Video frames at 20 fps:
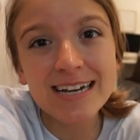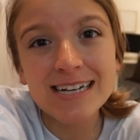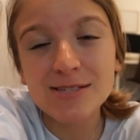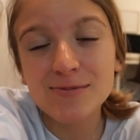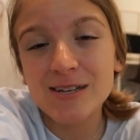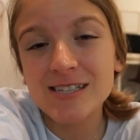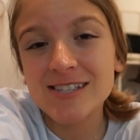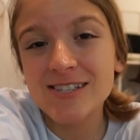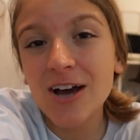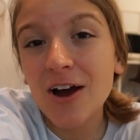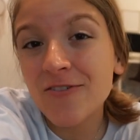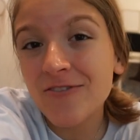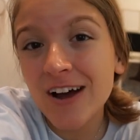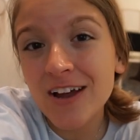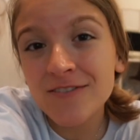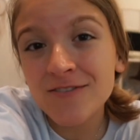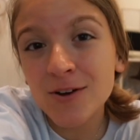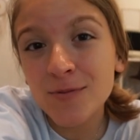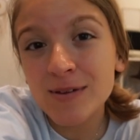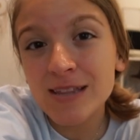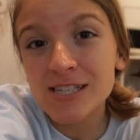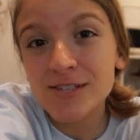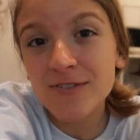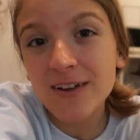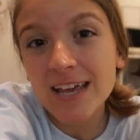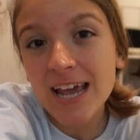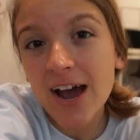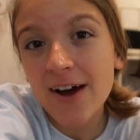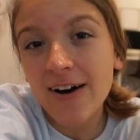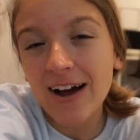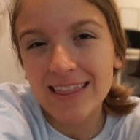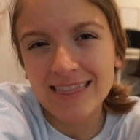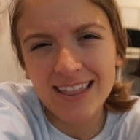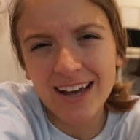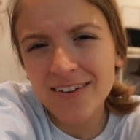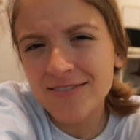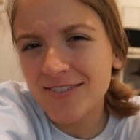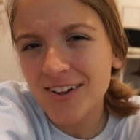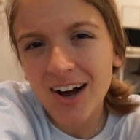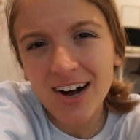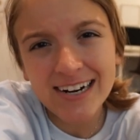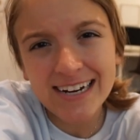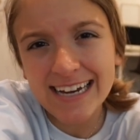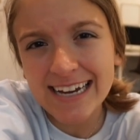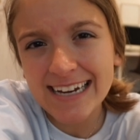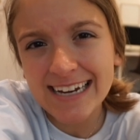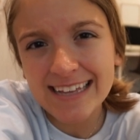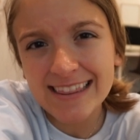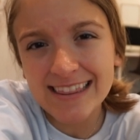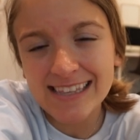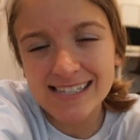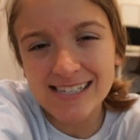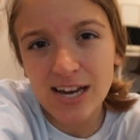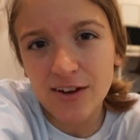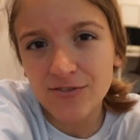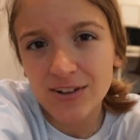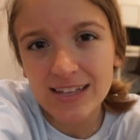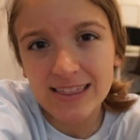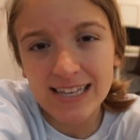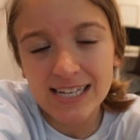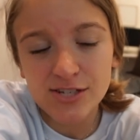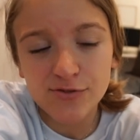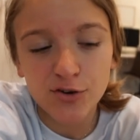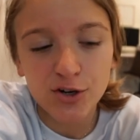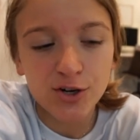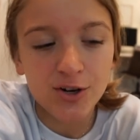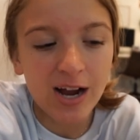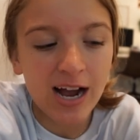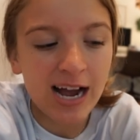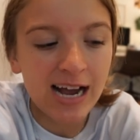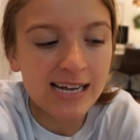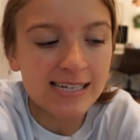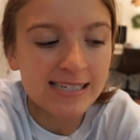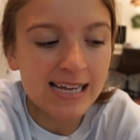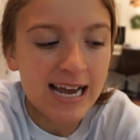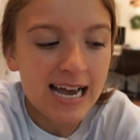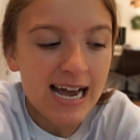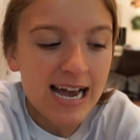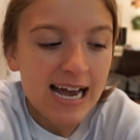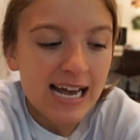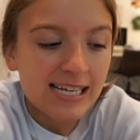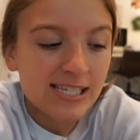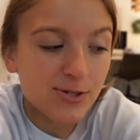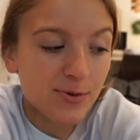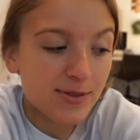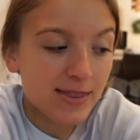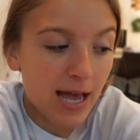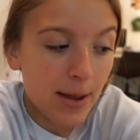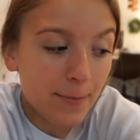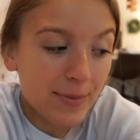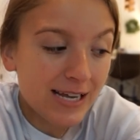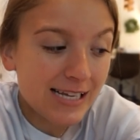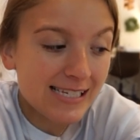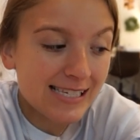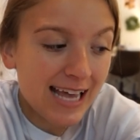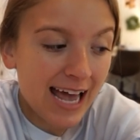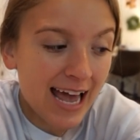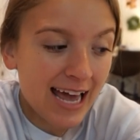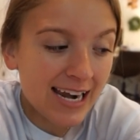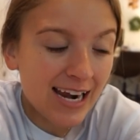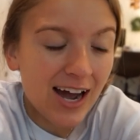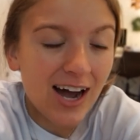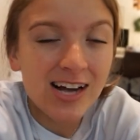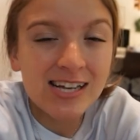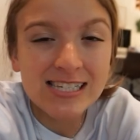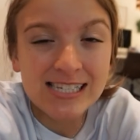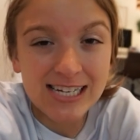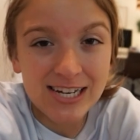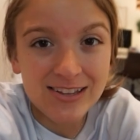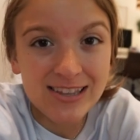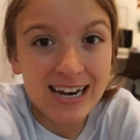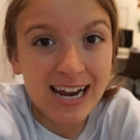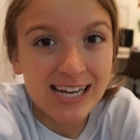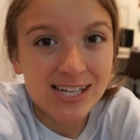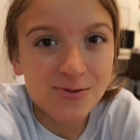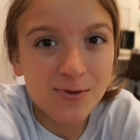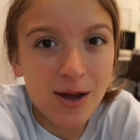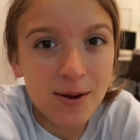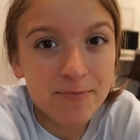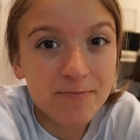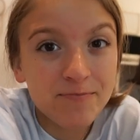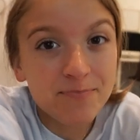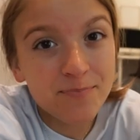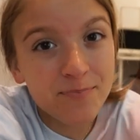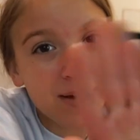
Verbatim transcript: It's been so fun filming this video. I love vlogging, stuff like this for you guys. So with that being said, I'll see you in the next one.